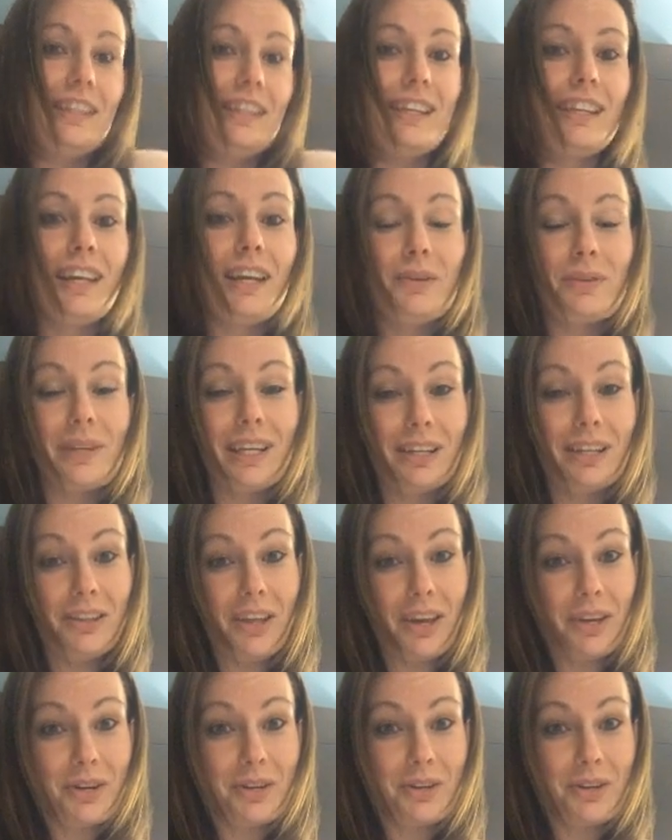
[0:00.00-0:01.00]
they don't get a
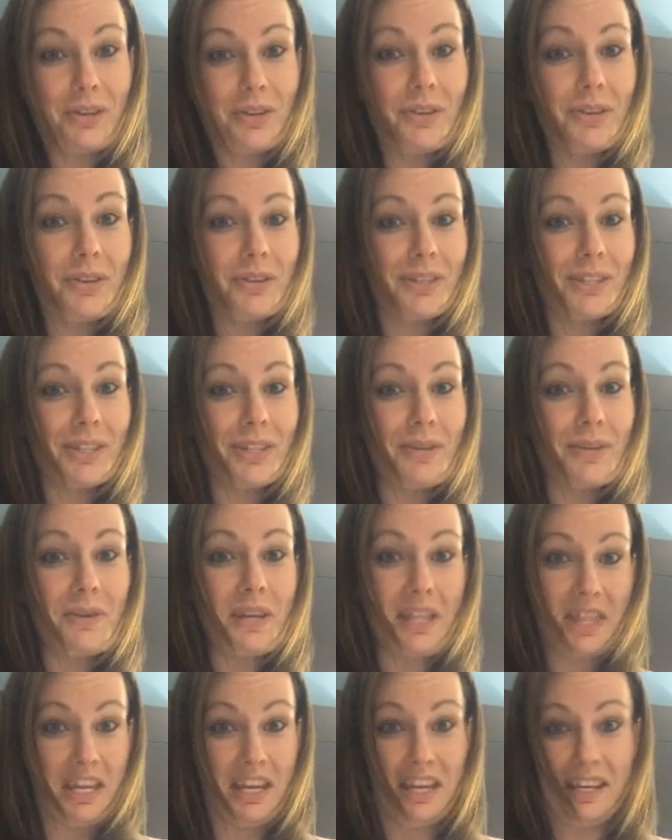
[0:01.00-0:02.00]
lot of girls
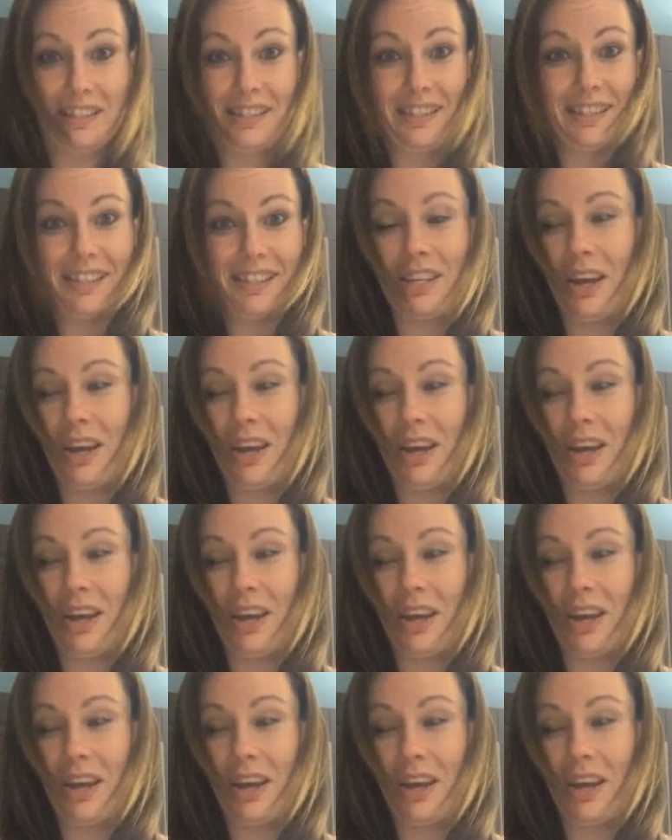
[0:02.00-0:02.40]
doing this.